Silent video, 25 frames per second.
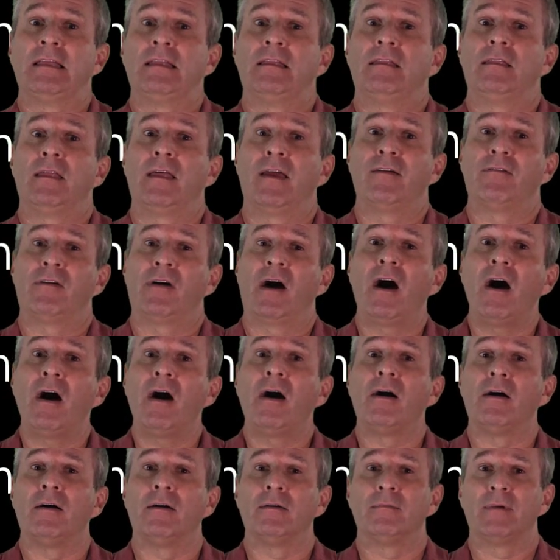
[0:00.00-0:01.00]
there
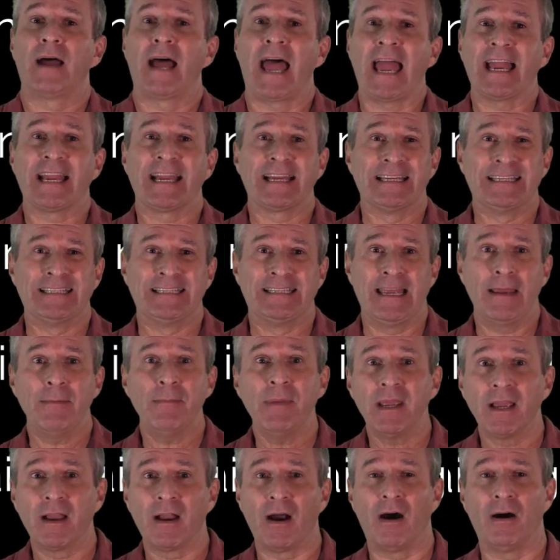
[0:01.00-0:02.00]
are
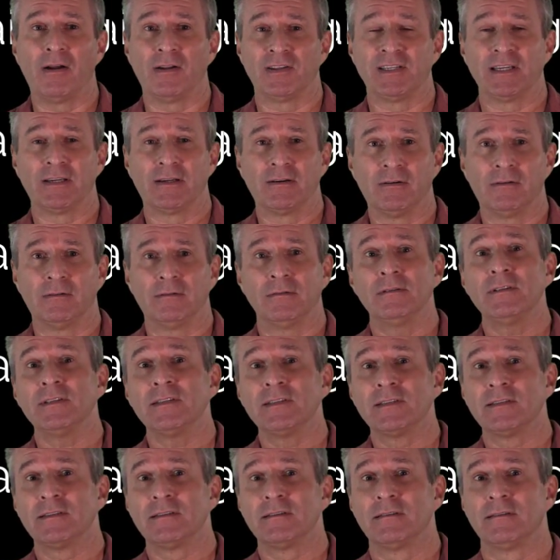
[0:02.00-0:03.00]
academic
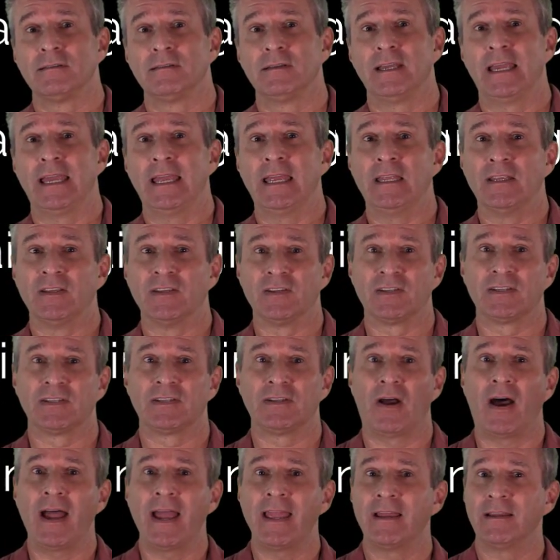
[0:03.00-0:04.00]
articles in
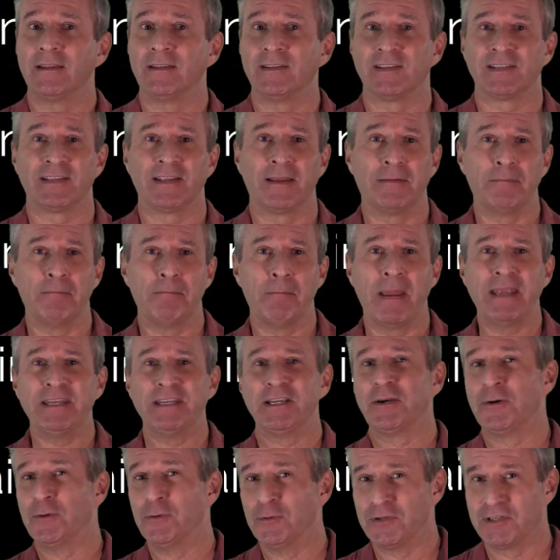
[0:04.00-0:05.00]
science and
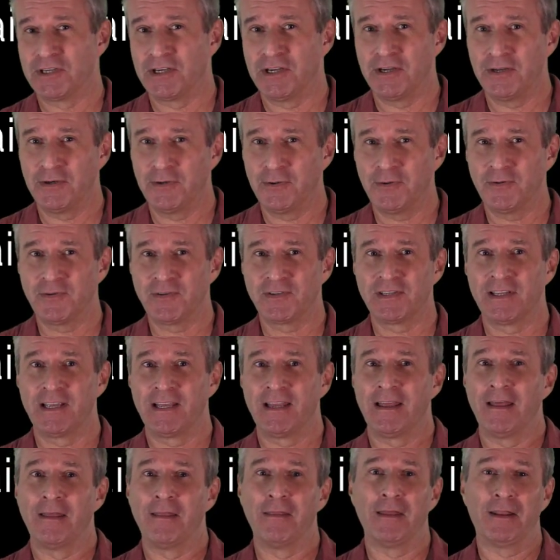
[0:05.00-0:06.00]
medical journals
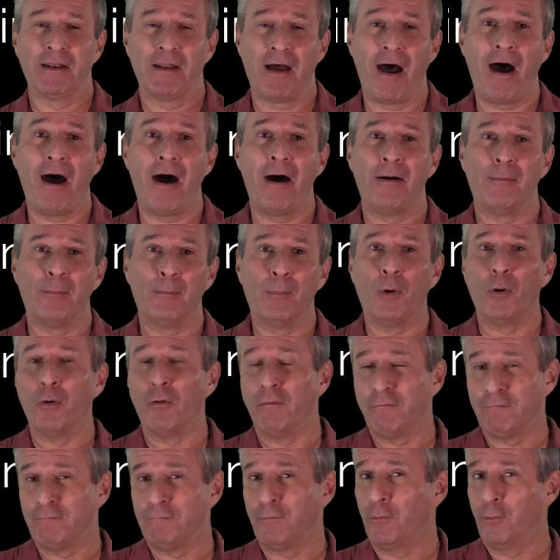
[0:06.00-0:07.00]
that are more
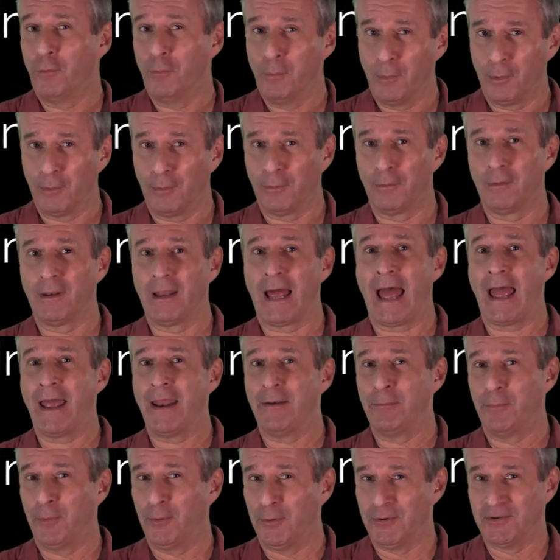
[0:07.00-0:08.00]
formal
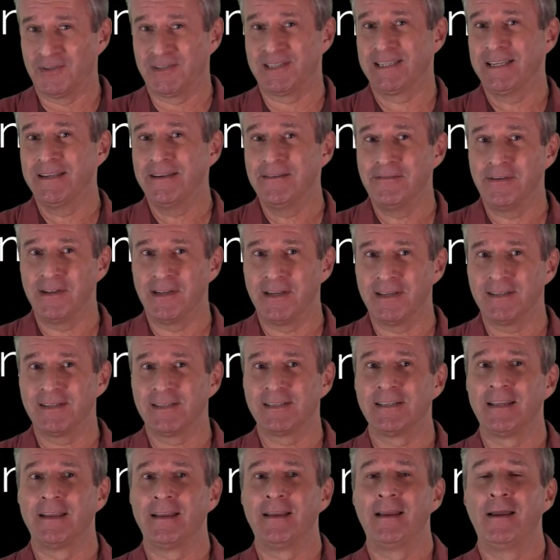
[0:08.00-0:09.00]
and more
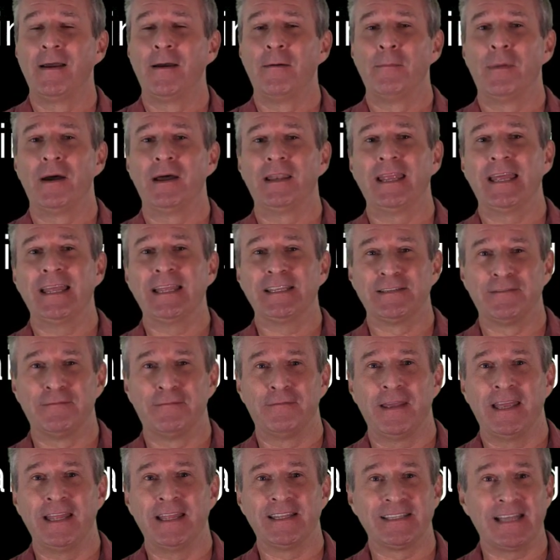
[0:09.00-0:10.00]
serious, but
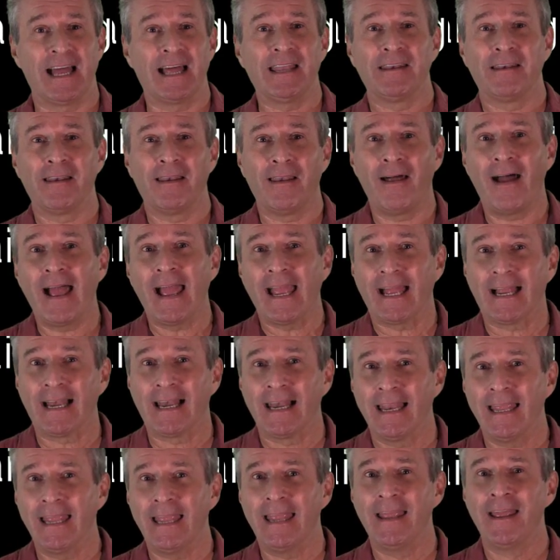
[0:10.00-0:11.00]
it's
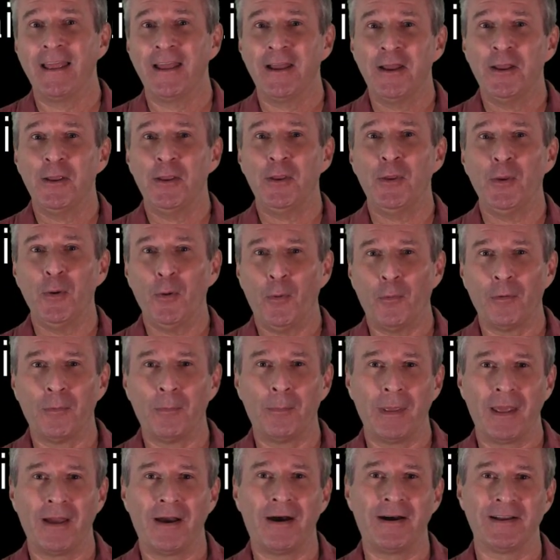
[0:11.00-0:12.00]
unlikely you'll
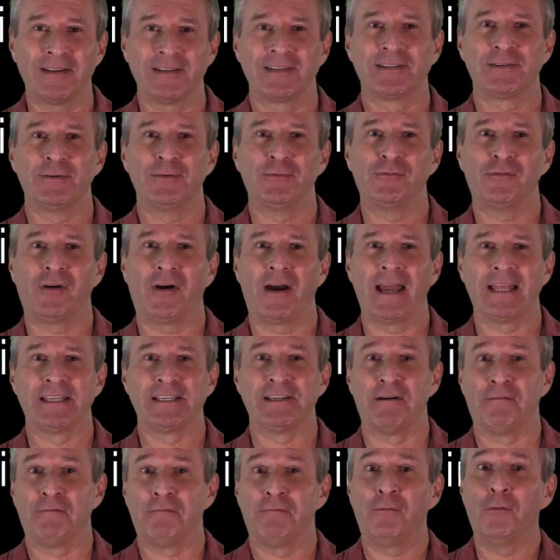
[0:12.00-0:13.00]
be asked to write
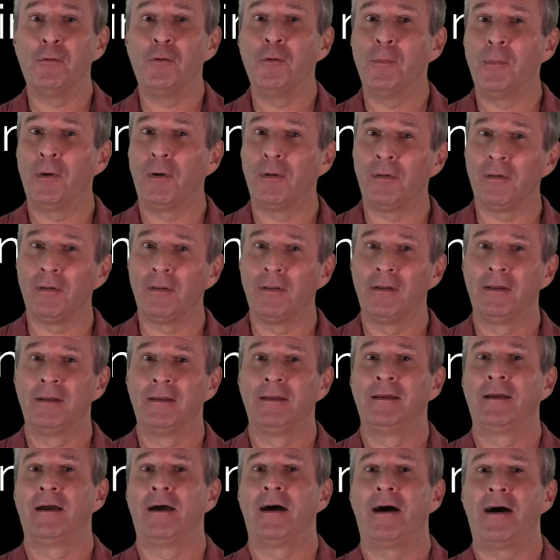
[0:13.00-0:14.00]
a formal
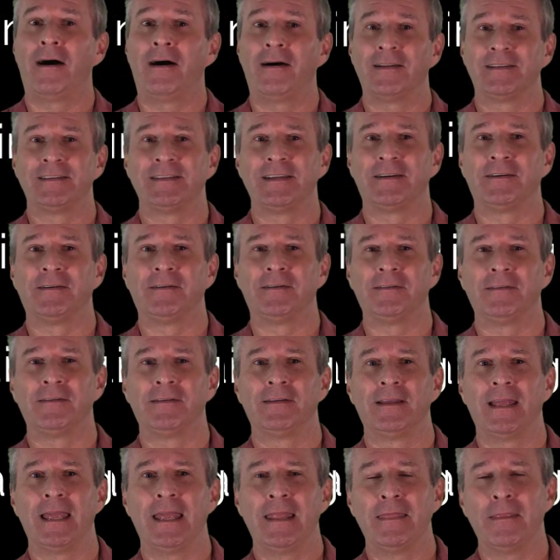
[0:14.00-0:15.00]
article
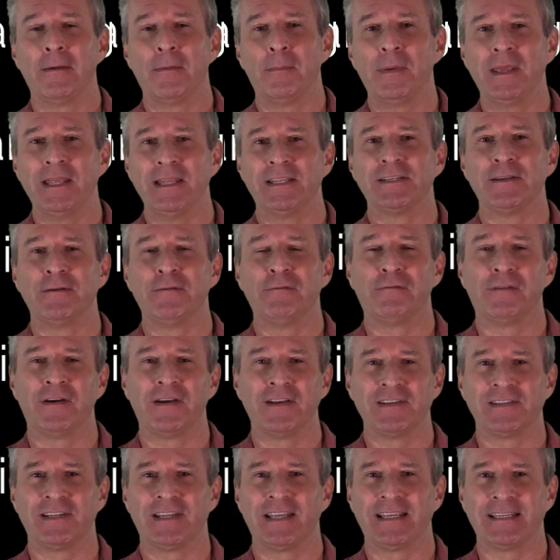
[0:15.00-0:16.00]
in the B2
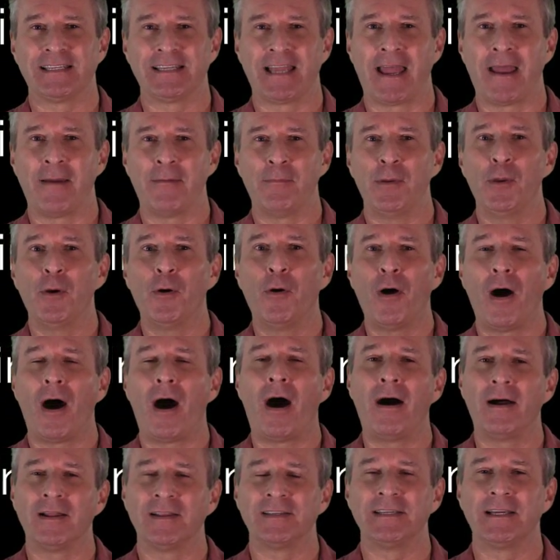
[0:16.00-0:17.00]
first exam. Your
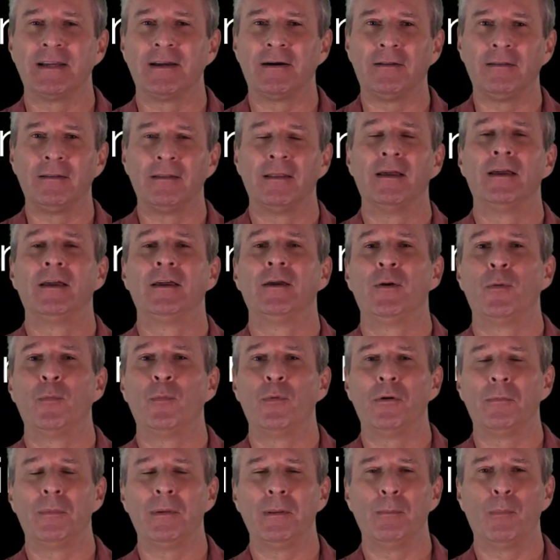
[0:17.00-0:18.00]
article
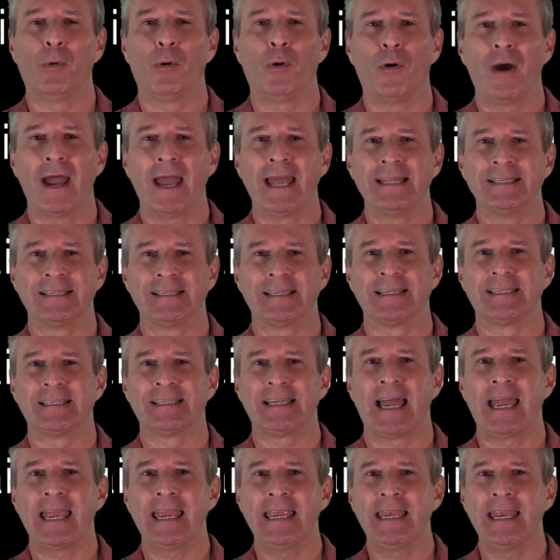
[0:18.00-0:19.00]
will be more
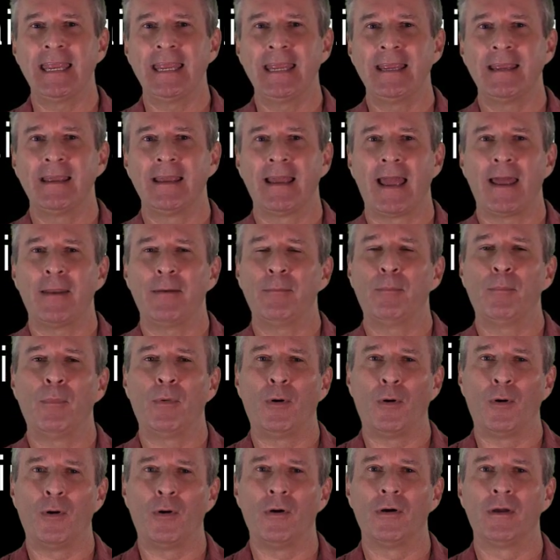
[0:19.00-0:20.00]
entertaining and
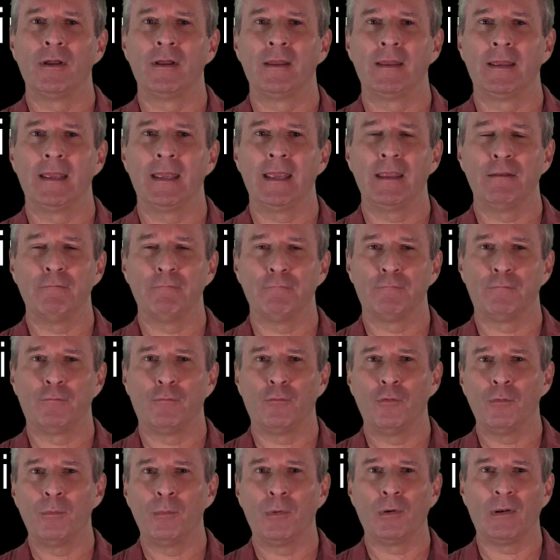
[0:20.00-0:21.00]
more
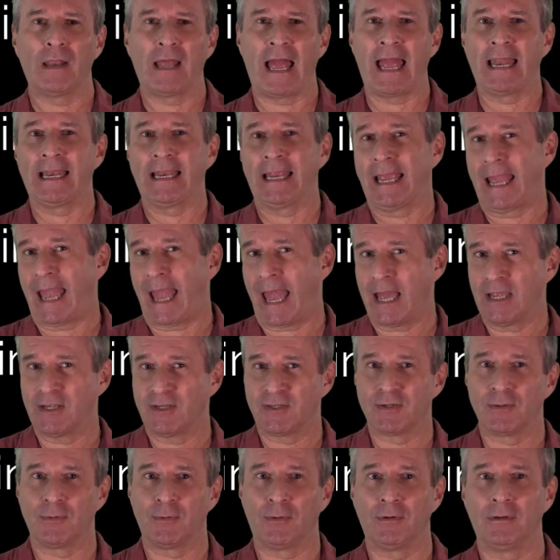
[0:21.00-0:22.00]
informal and
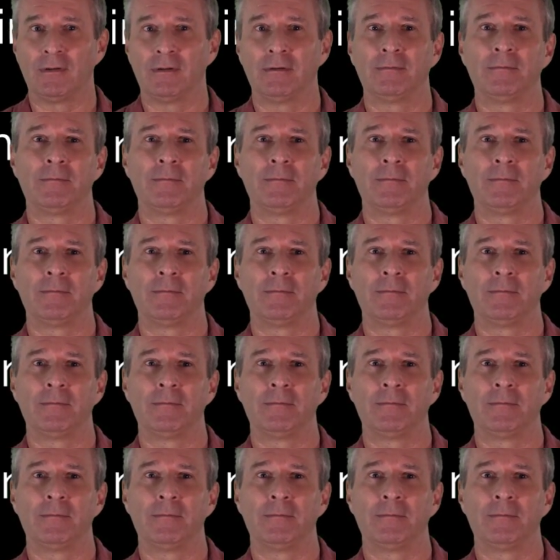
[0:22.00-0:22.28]
casual.